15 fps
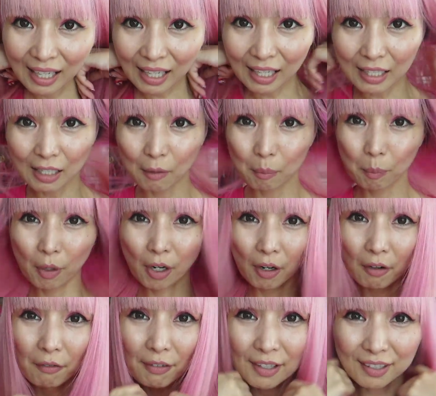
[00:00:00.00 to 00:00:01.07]
I got
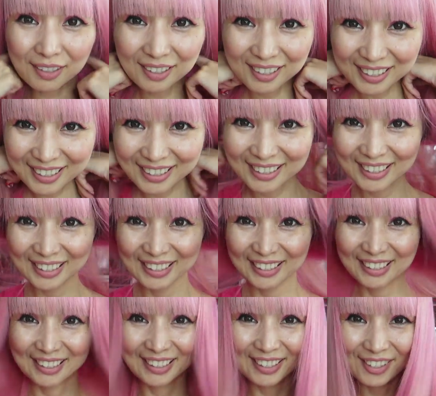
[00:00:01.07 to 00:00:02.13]
perfect
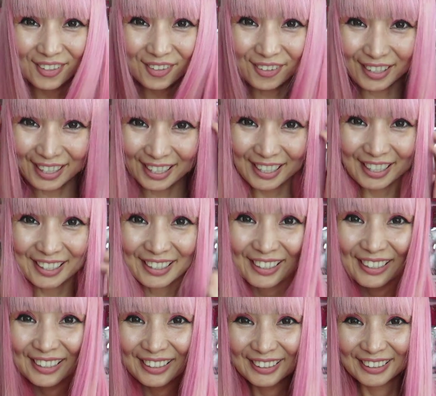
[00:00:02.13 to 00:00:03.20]
straight hair,
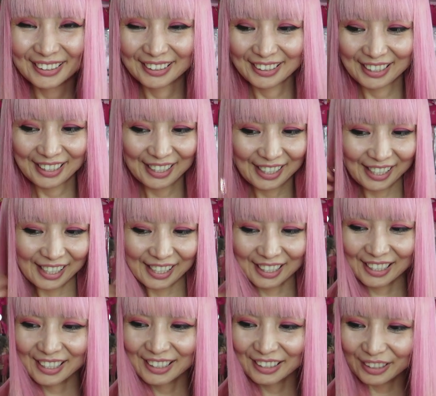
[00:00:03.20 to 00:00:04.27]

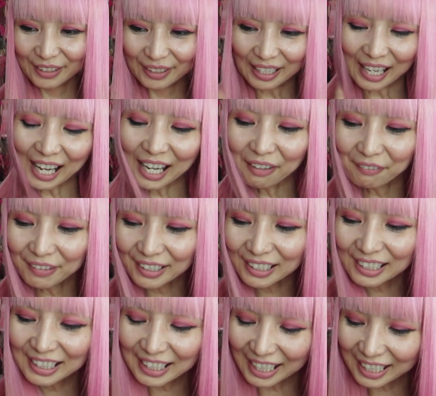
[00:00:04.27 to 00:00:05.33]
and I really
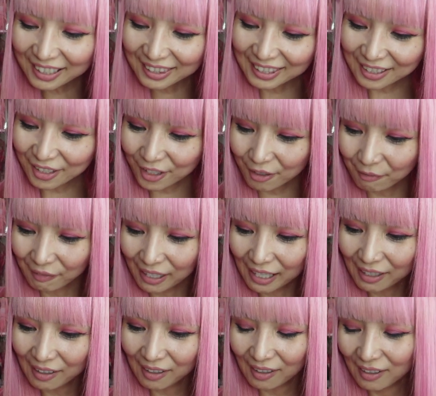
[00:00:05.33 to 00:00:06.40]
like the
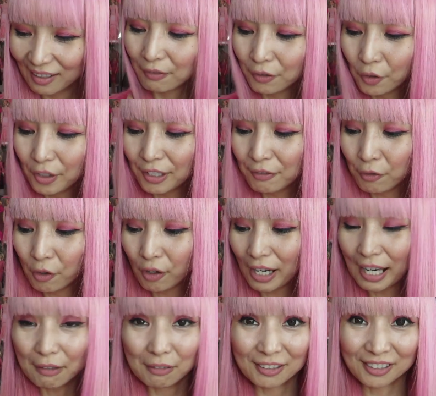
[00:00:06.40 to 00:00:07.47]
smell. forty-four
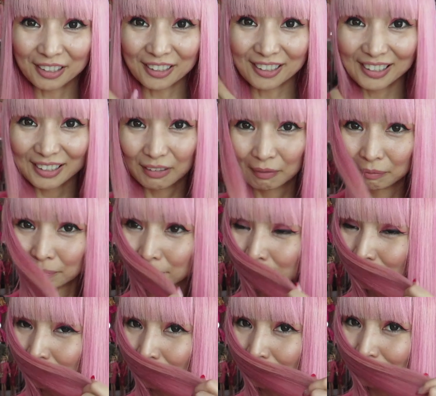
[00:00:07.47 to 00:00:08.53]
iron guard.
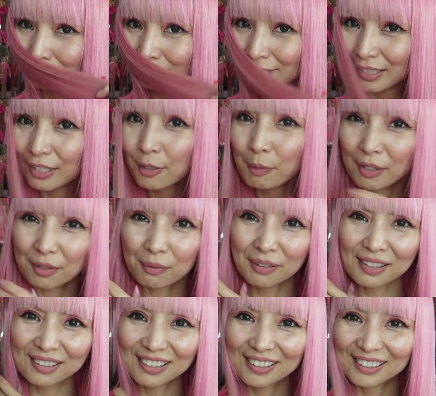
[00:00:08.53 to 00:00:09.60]
It smells
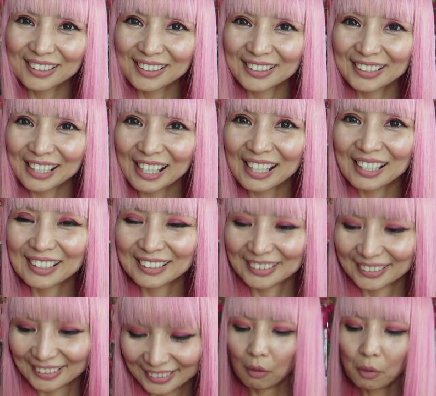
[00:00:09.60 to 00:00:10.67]
really good. Yeah.
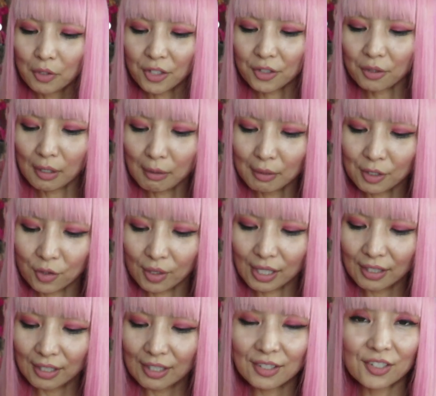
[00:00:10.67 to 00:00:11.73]
Also, I want to
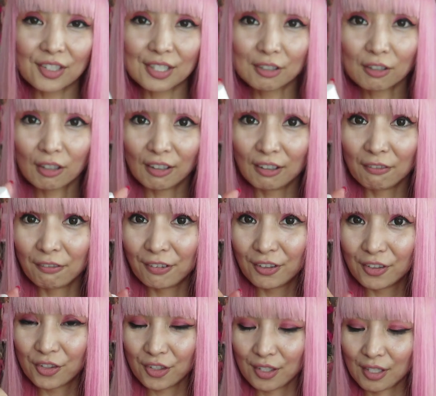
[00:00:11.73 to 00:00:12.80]
try the silk
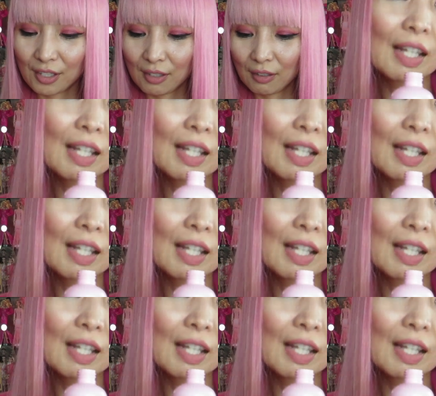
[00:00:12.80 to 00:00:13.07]
infusion.